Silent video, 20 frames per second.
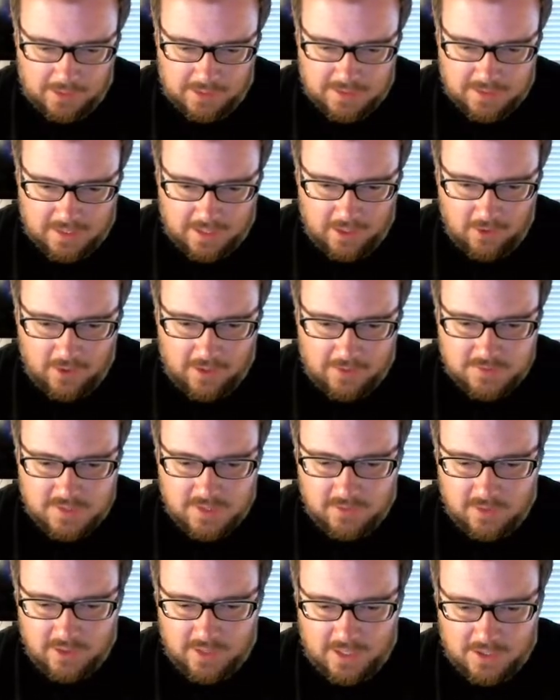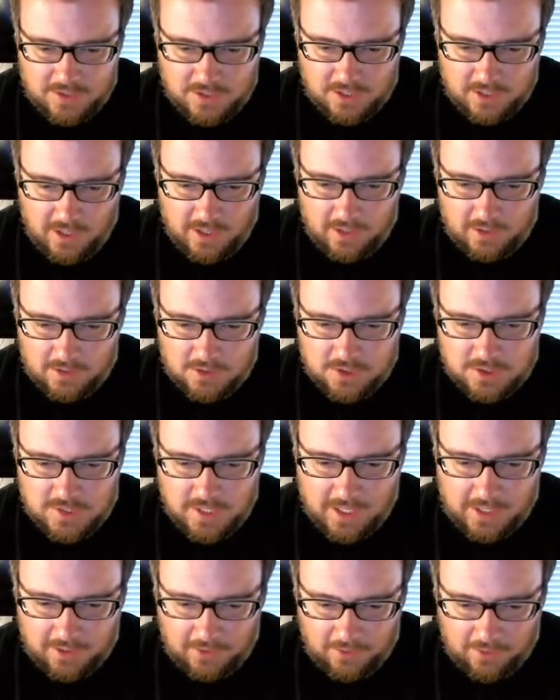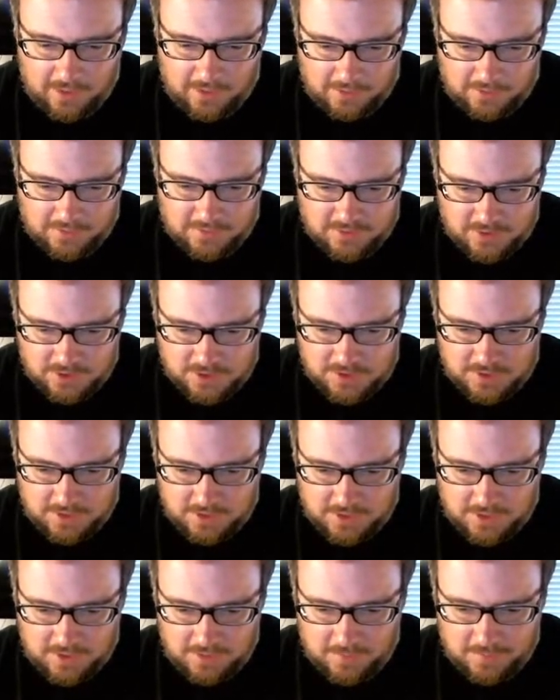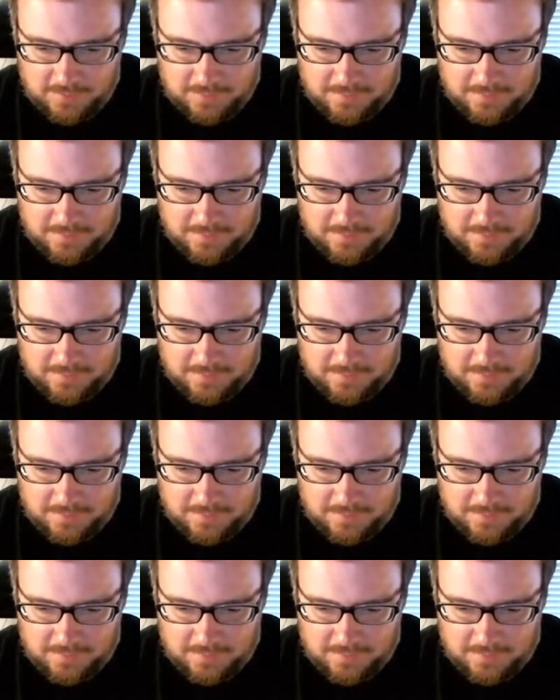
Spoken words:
It's like, I don't have $7,000 just hanging around, just so you know.